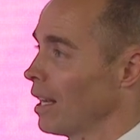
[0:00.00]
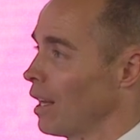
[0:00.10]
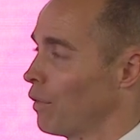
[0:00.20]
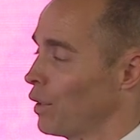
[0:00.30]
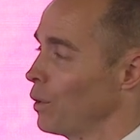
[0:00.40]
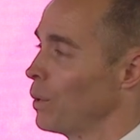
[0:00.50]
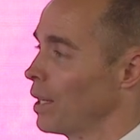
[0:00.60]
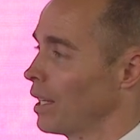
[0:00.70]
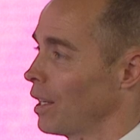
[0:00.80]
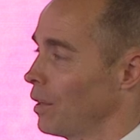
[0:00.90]
If you were
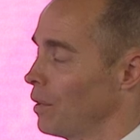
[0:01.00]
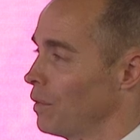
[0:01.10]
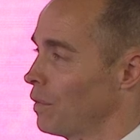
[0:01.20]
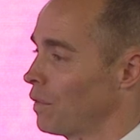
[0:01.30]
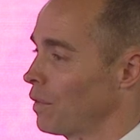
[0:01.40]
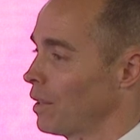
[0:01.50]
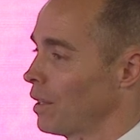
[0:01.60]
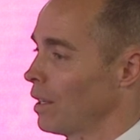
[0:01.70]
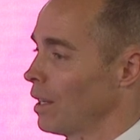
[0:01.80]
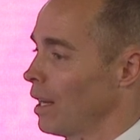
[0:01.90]
to give
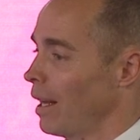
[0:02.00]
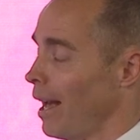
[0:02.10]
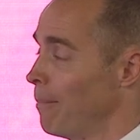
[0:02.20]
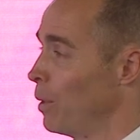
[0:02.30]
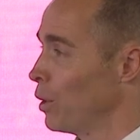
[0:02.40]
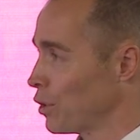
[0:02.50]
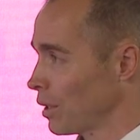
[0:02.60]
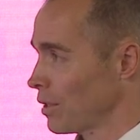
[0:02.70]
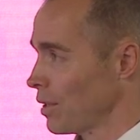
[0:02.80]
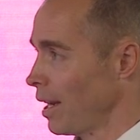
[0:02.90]

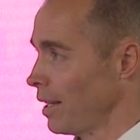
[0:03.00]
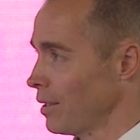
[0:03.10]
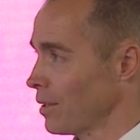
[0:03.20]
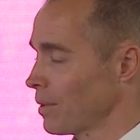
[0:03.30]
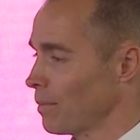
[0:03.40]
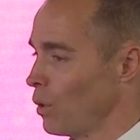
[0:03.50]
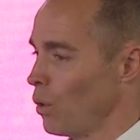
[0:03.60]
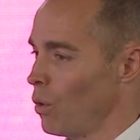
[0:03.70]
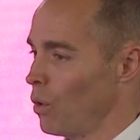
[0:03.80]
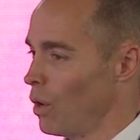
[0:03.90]
emerging designers
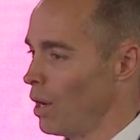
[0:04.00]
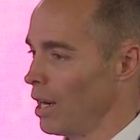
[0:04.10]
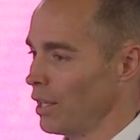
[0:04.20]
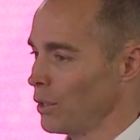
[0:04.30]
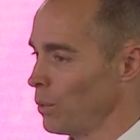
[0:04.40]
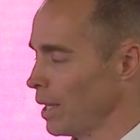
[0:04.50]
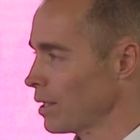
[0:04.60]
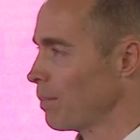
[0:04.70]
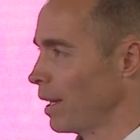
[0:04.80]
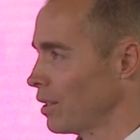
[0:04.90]
or
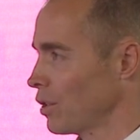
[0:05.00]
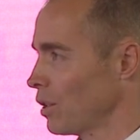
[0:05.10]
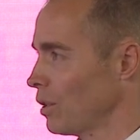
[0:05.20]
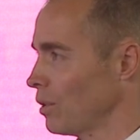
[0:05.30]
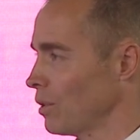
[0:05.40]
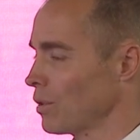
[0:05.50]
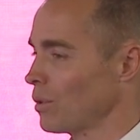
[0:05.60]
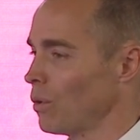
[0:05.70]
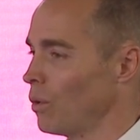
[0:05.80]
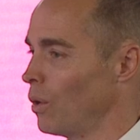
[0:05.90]
UX practitioners
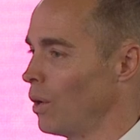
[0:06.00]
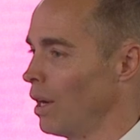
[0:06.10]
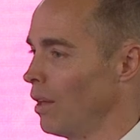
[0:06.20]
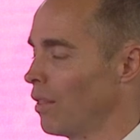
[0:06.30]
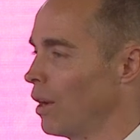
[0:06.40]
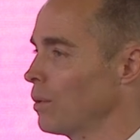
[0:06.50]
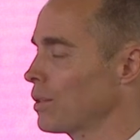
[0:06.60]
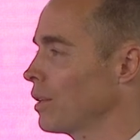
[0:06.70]
or those